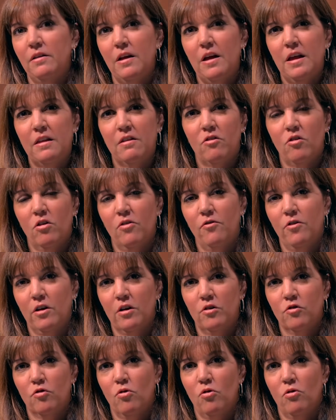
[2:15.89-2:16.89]
and server
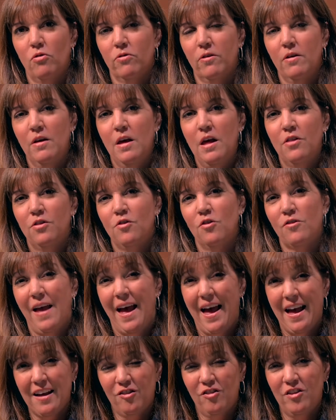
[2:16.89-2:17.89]
controls. There's
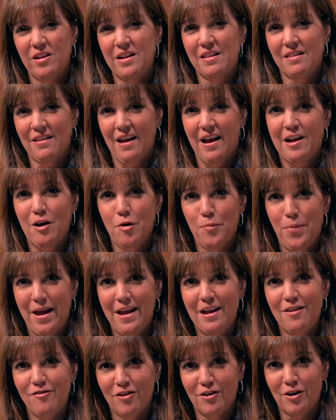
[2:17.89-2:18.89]
actually an entire
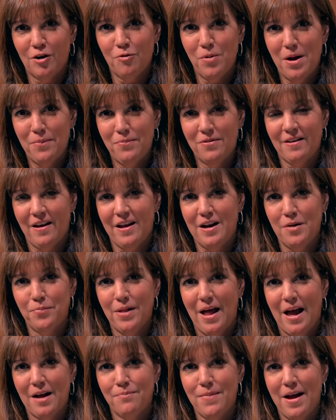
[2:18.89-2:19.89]
page on our website at
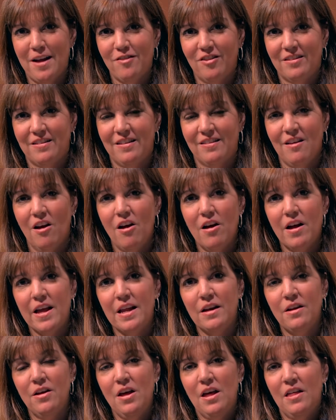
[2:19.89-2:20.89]
Blackmagic
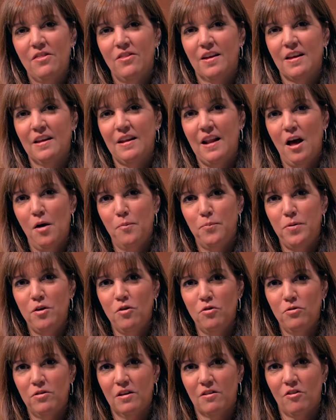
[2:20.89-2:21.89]
Design that can help
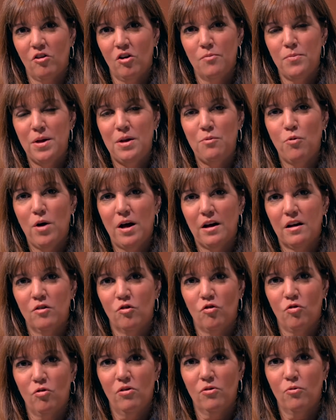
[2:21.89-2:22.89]
you determine what
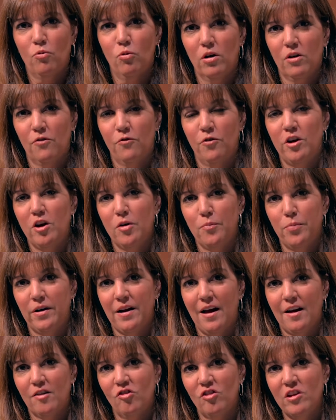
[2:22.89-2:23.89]
controls work for your
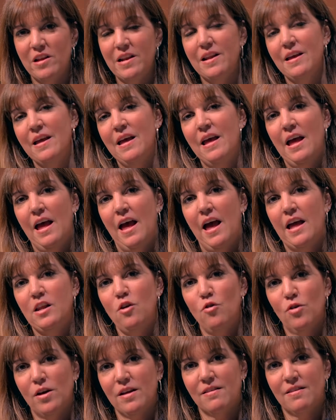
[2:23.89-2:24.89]
production,
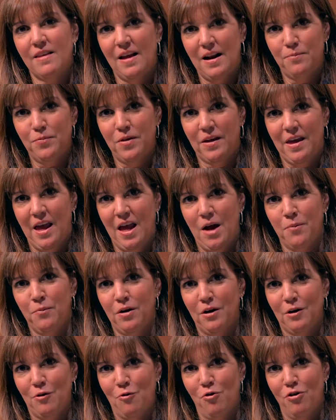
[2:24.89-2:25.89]
and you can set up the
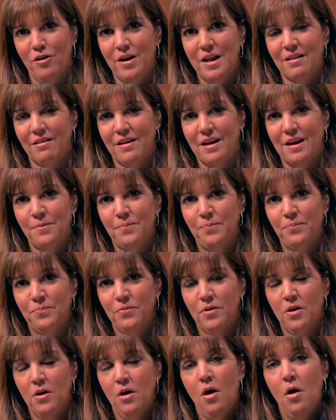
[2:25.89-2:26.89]
camera accordingly.
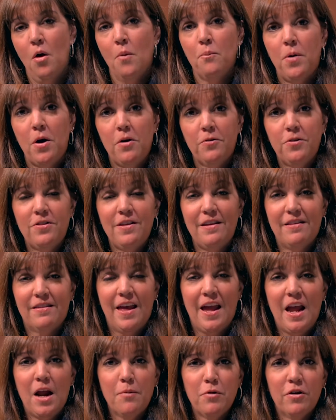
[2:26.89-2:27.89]
Both of these
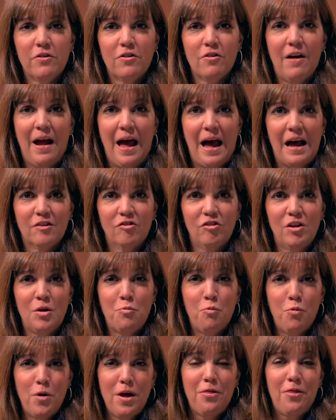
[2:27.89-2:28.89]
cameras are actually
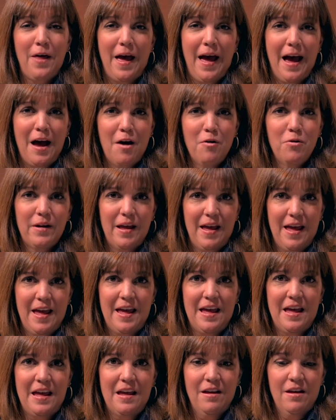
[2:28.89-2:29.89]
without
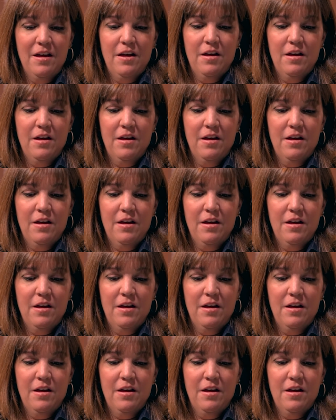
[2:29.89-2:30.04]
a